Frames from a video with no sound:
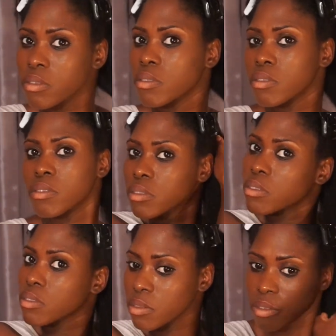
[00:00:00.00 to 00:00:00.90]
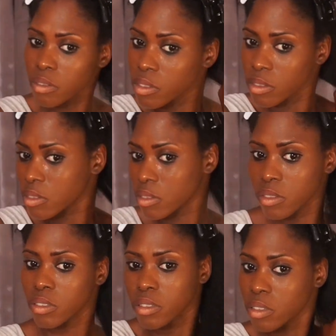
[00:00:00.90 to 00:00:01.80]
just before
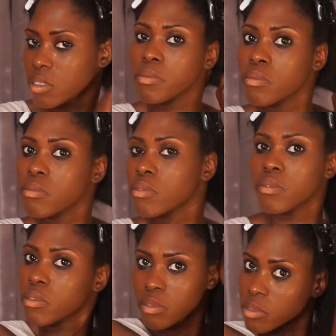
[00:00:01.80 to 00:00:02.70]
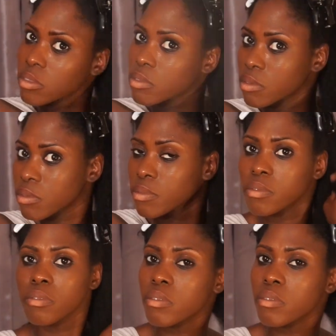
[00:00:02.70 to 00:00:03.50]
blow drying my hair, and I've